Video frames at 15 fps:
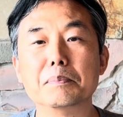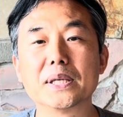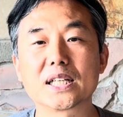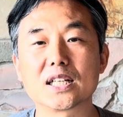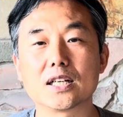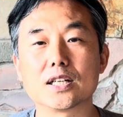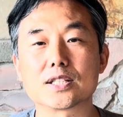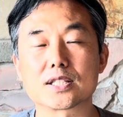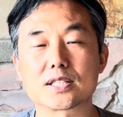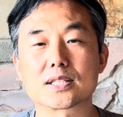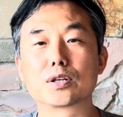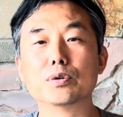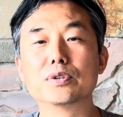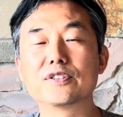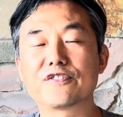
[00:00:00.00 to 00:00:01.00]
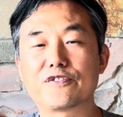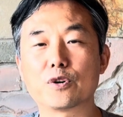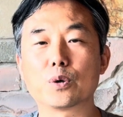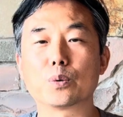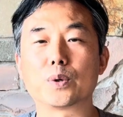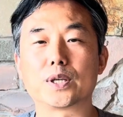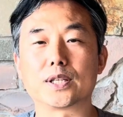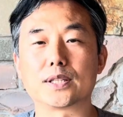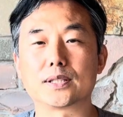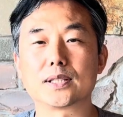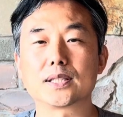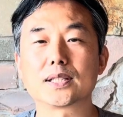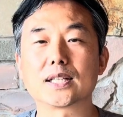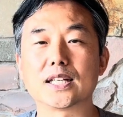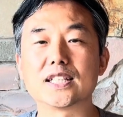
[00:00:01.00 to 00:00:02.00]
make us going forward,
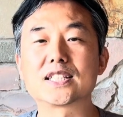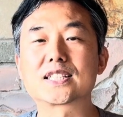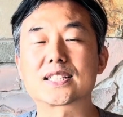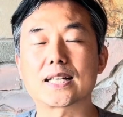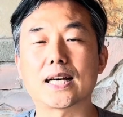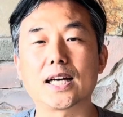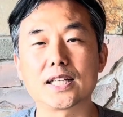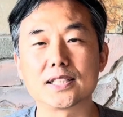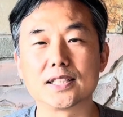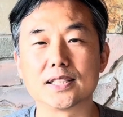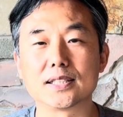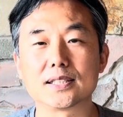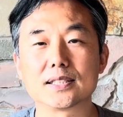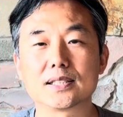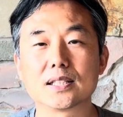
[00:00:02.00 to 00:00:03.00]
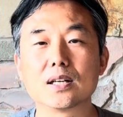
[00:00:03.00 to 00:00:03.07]
excited,